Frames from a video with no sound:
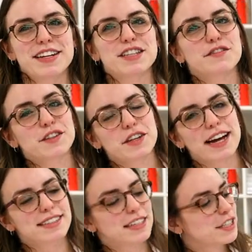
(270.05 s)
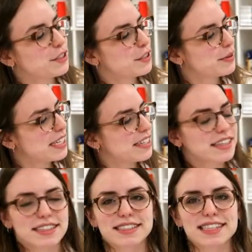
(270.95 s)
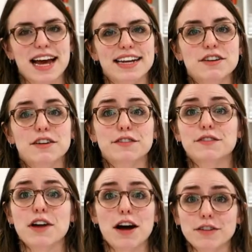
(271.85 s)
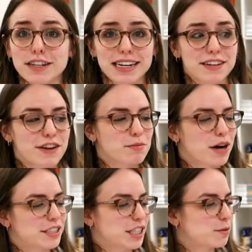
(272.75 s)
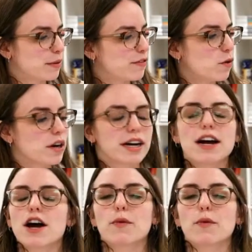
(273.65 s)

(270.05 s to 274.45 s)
So if you guys are new to Anita Goodesign or you've not run any of our projects before,